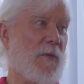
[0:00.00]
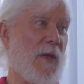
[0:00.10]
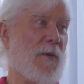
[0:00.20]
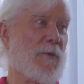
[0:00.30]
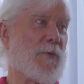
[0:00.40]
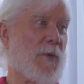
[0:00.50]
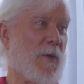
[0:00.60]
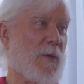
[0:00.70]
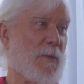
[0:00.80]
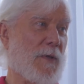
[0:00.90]
So they don't
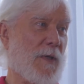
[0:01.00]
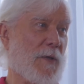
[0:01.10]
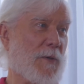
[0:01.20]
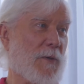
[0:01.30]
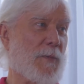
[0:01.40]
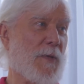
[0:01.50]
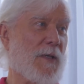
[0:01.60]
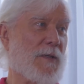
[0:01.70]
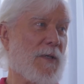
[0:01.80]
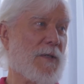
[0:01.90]
struggle with logical
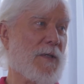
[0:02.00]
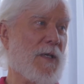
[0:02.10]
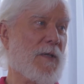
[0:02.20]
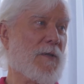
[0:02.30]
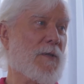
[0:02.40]
process. They